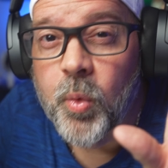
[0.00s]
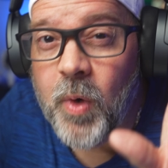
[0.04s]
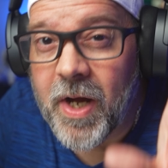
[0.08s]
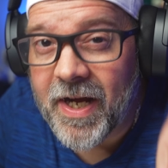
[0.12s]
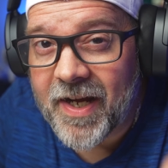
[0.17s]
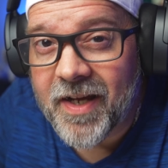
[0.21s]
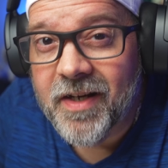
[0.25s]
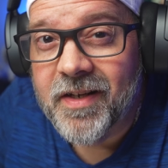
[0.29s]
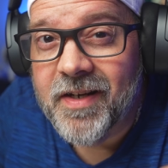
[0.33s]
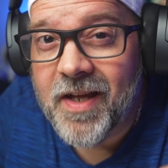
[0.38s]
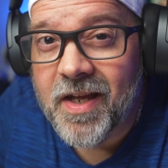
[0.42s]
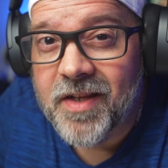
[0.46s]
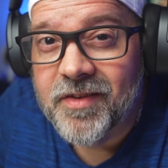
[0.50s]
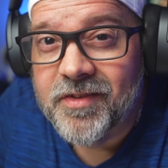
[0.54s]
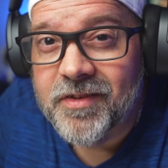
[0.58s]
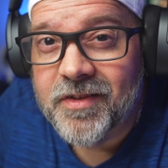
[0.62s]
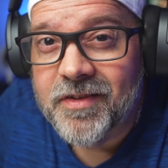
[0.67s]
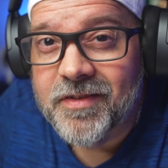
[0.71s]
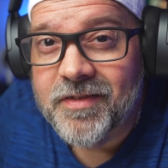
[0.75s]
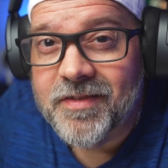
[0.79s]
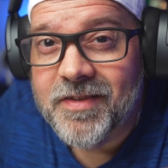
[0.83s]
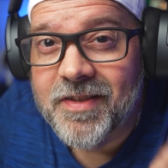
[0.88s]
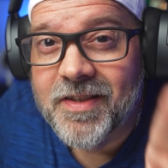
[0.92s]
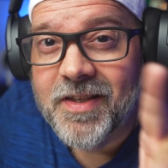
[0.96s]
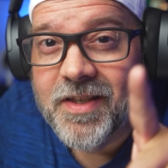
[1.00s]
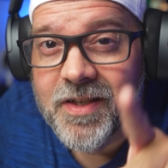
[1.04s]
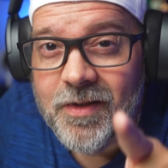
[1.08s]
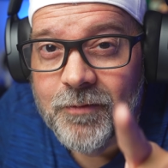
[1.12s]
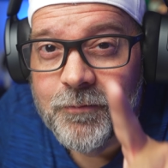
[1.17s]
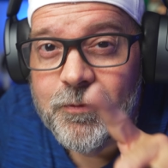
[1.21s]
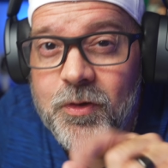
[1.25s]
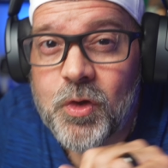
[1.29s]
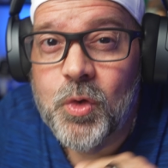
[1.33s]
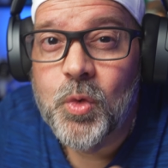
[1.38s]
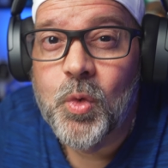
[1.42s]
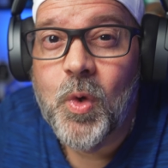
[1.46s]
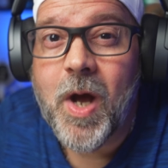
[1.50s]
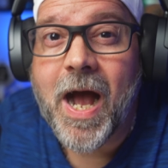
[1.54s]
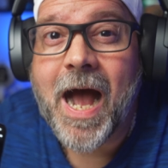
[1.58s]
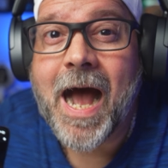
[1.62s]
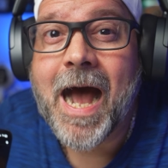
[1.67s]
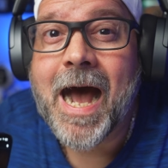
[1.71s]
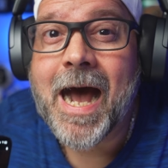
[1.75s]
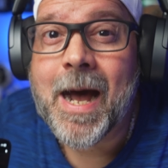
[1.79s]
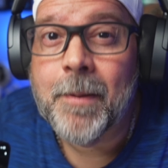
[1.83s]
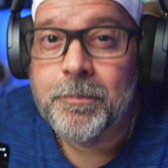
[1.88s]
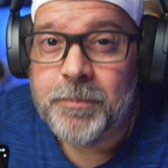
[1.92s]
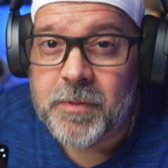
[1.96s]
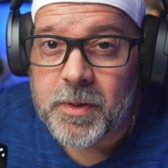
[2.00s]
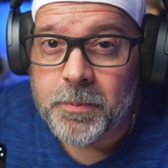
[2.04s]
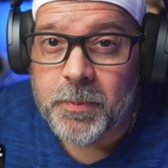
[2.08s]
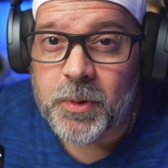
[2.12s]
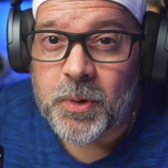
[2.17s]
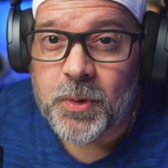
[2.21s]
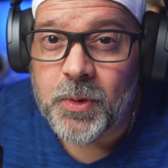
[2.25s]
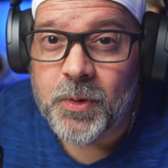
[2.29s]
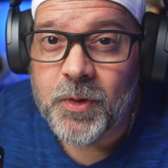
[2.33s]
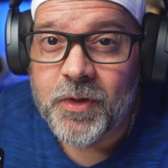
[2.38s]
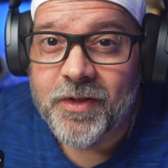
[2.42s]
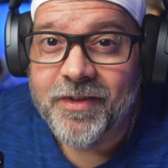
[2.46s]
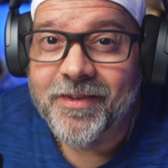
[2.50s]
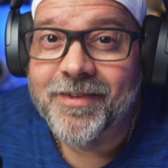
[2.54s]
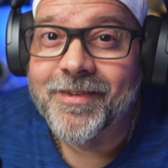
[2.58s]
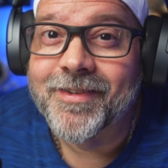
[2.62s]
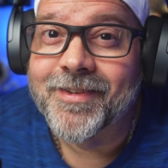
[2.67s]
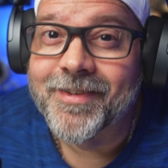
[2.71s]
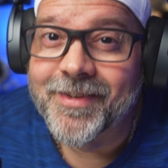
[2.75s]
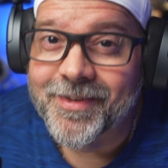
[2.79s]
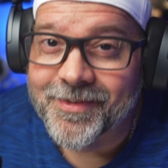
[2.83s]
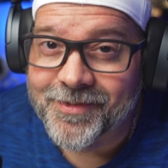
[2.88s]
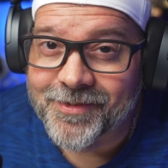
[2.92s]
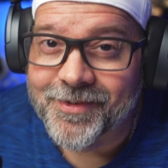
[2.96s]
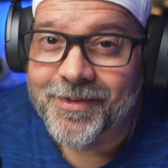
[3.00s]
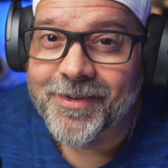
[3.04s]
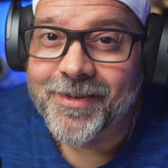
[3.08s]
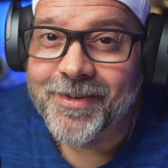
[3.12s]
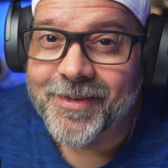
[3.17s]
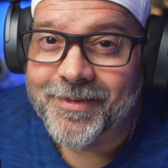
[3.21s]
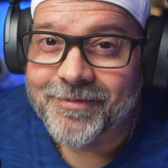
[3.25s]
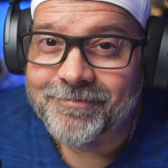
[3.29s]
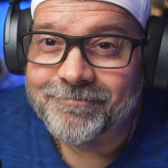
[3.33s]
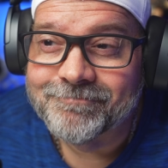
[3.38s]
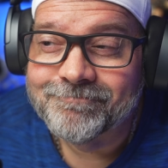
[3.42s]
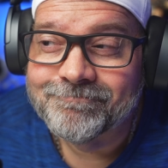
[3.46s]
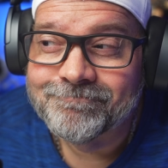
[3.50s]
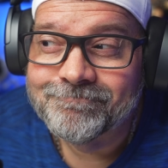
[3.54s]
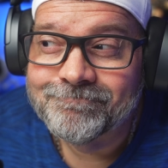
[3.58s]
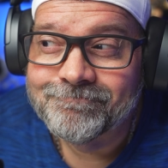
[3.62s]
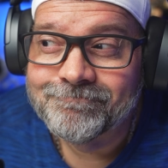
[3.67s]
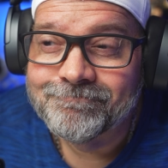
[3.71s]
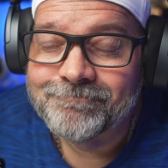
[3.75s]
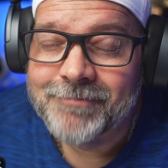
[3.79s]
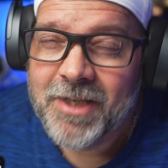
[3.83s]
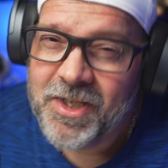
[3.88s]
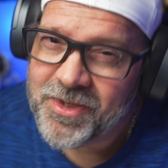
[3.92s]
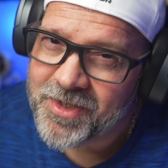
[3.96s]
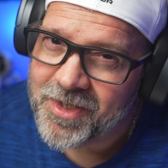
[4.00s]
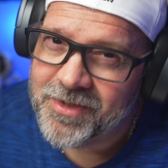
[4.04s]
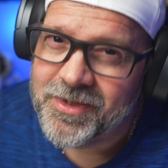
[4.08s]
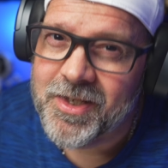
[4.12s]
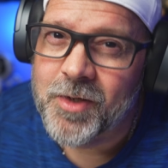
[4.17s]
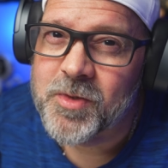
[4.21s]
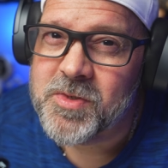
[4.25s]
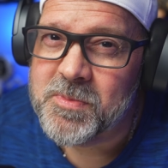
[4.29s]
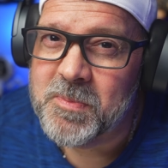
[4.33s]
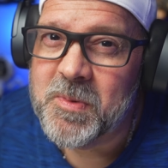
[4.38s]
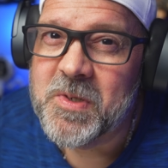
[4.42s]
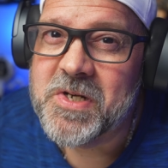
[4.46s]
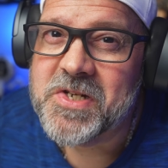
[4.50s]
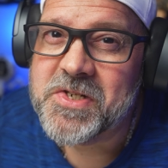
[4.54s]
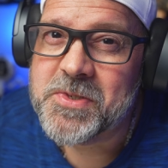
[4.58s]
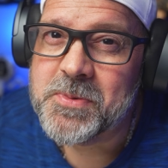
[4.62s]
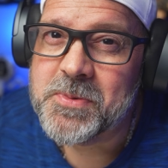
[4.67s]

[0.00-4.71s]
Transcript: recognize it to give you optimal listening. I thought that was pretty